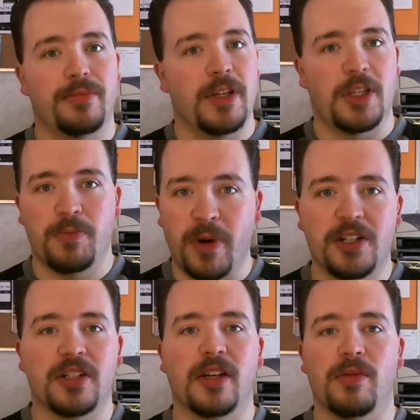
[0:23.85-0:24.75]

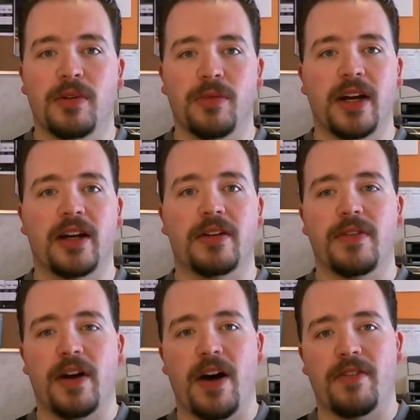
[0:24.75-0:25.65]
Especially when we
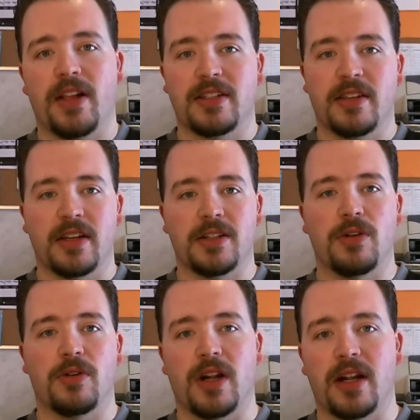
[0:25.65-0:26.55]
have lots of things
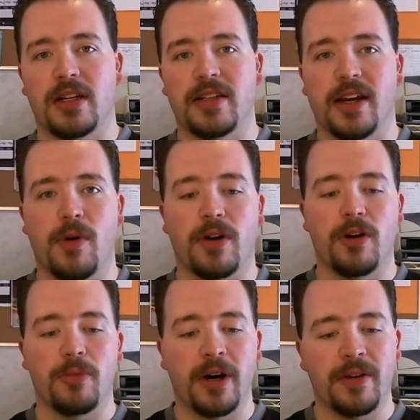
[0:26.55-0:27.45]
going on in
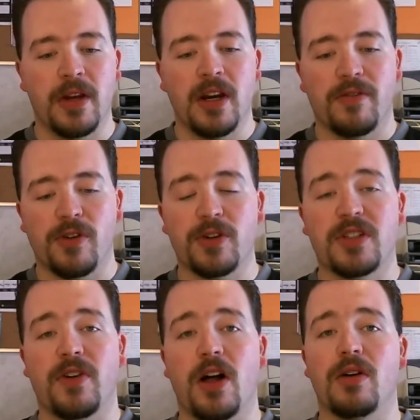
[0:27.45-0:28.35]
Taekwondo. But first
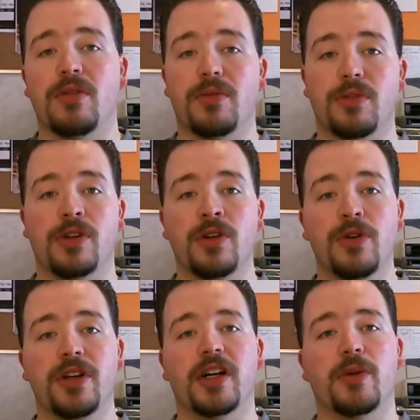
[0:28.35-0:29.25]
of all, the new
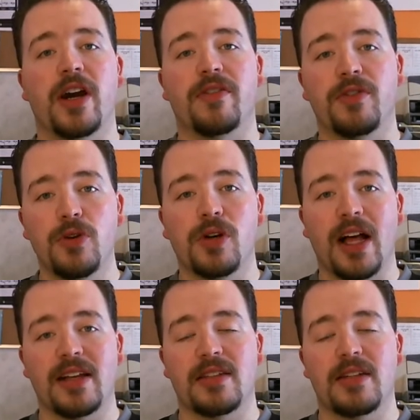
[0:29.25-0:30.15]
year, we have new
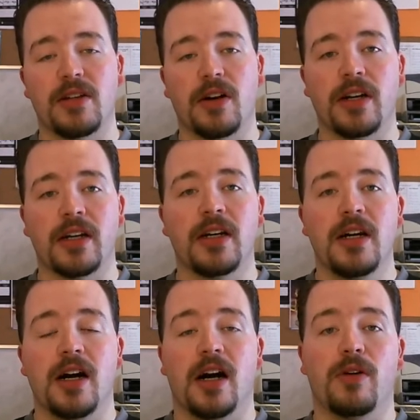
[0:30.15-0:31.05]
classes starting.
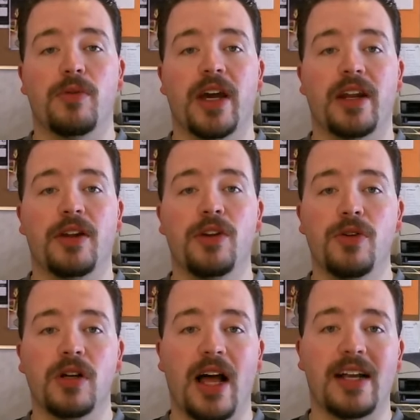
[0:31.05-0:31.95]
We had a new
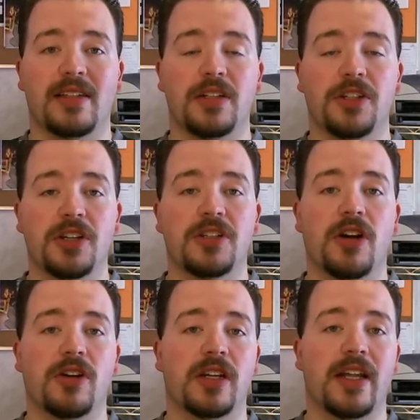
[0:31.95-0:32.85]
class that just
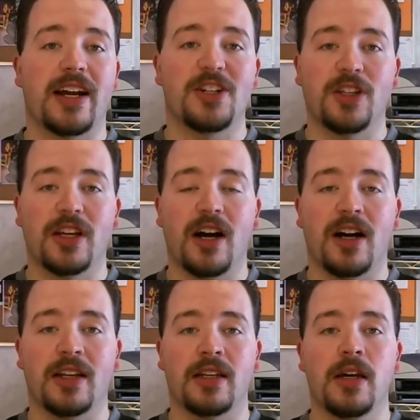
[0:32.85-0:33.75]
started actually
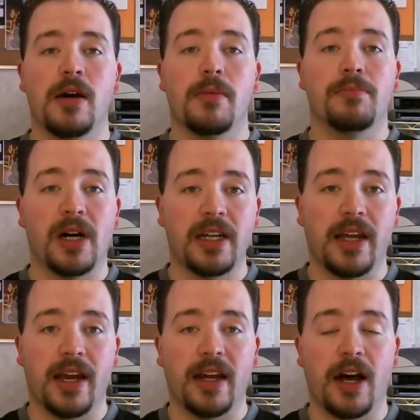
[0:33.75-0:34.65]
on
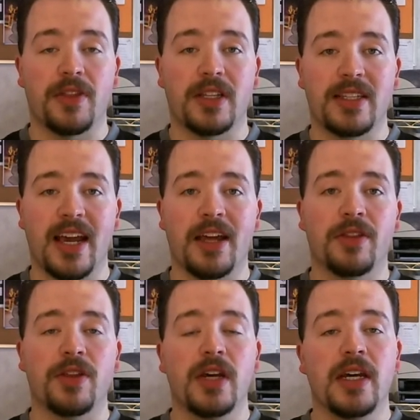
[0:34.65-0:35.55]
Monday, on the
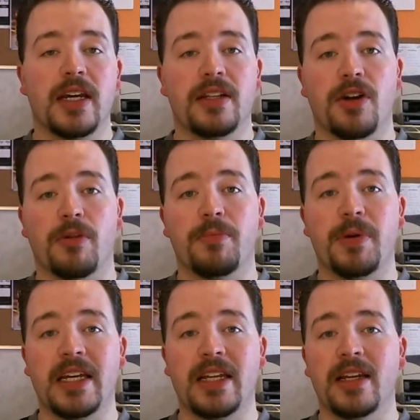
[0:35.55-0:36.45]
10th. It's our
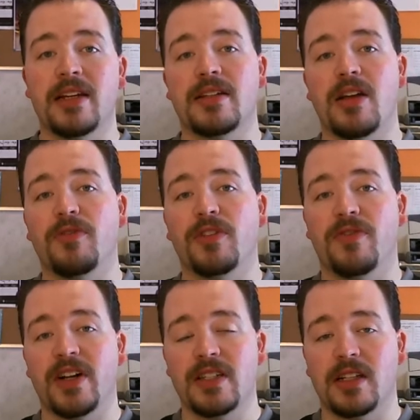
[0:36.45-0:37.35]
beginning
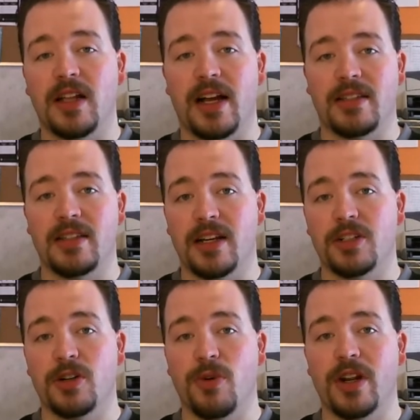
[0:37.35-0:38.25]
self-defense class that's
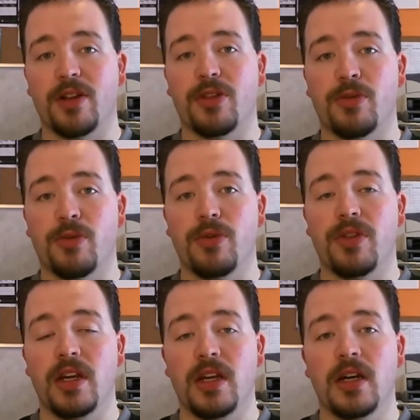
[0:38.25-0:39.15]
actually running through
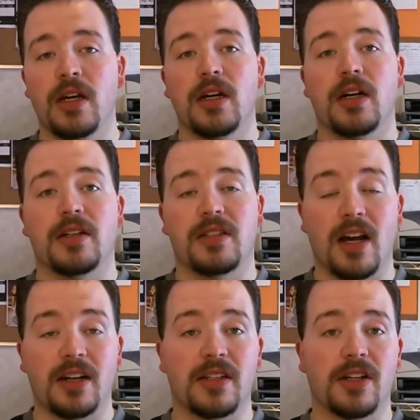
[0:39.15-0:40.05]
the
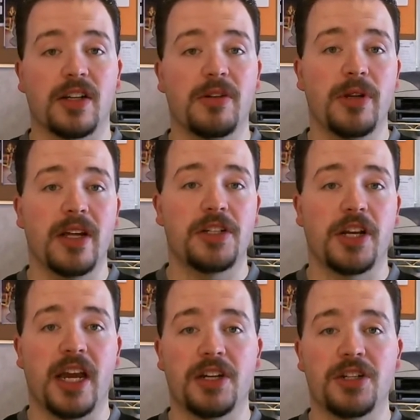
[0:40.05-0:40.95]
Sauk Center Community
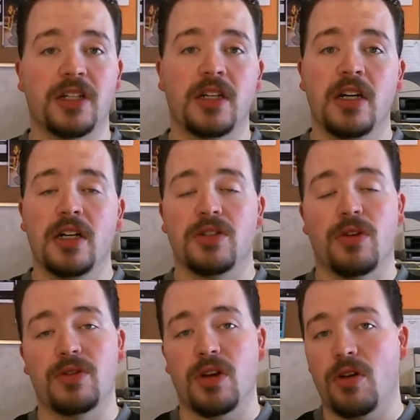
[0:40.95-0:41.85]
Education. So
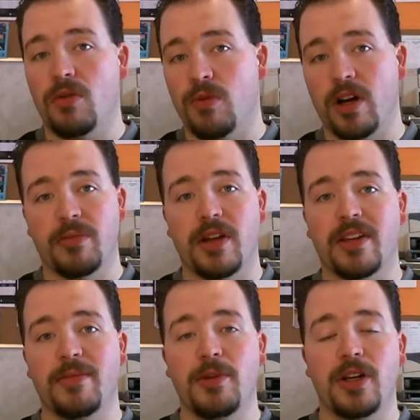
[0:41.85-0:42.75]
it's all run by the
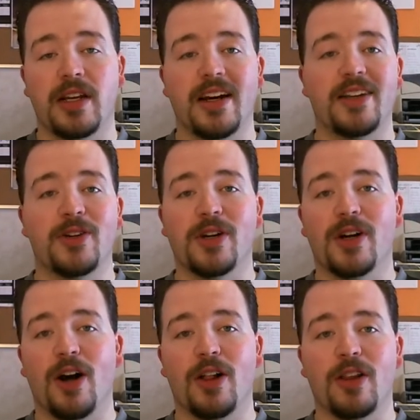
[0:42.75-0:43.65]
Community Ed. You can
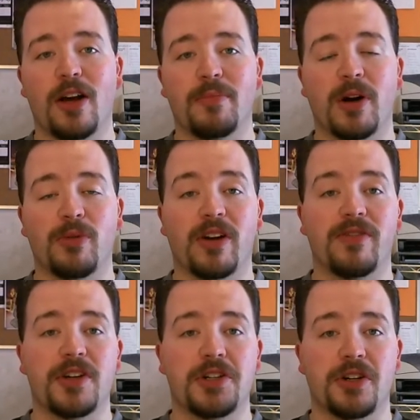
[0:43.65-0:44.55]
call up Rick
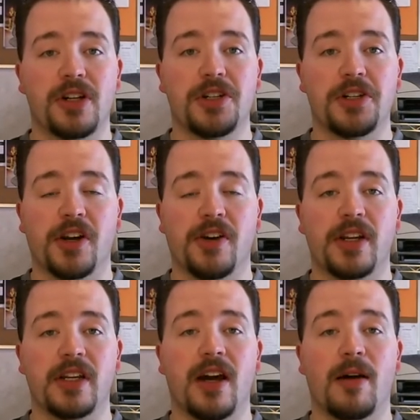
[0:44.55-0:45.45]
Fisher and Jerry
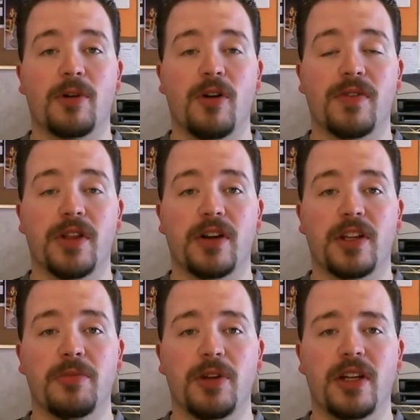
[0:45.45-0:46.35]
Nienaber over there at
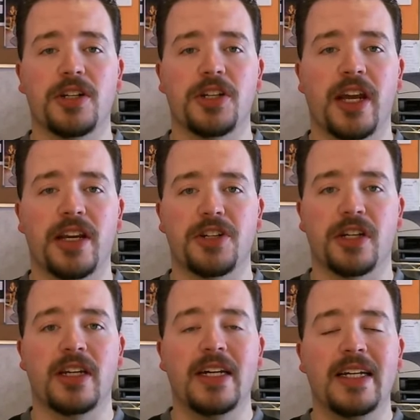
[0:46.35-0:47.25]
Community
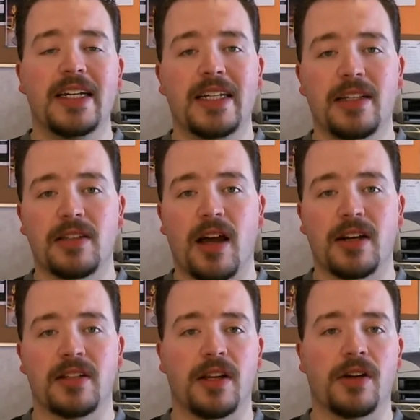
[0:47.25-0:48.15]
Education in
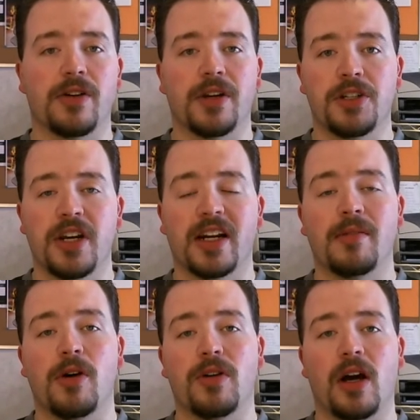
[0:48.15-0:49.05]
Sauk Center, or you can check
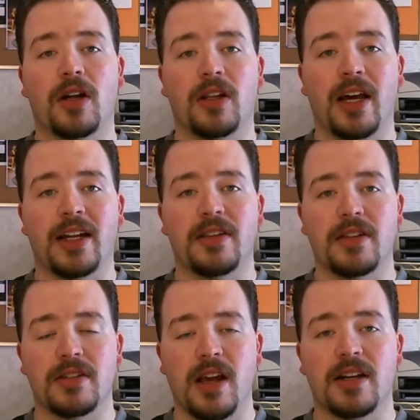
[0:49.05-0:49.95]
them out online at the
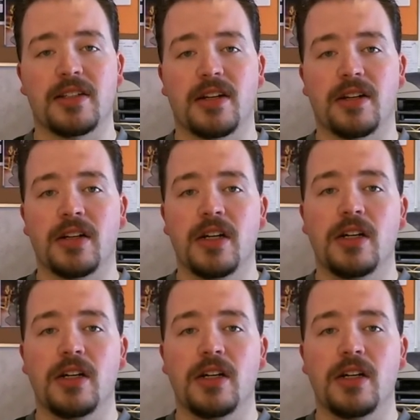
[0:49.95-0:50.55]
Sauk Center